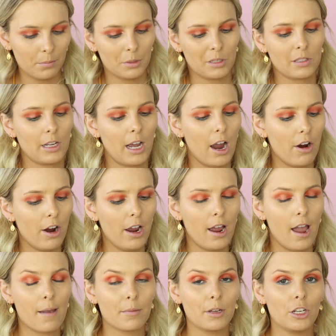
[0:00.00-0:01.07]
Mascara,
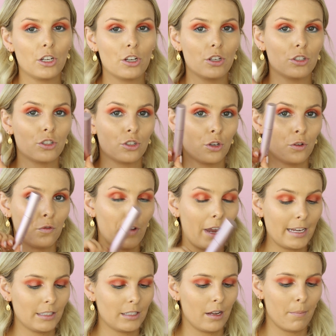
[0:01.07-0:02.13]
I'm going to use Too
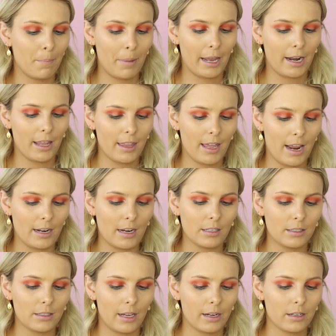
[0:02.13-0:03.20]
Faced Better Than
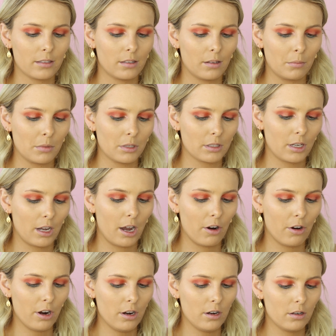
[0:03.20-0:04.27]
Sex
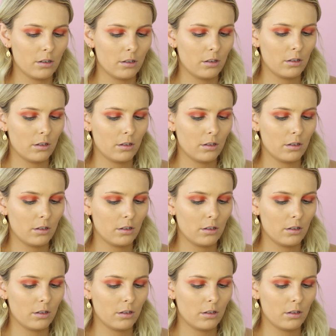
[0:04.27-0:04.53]
Mascara.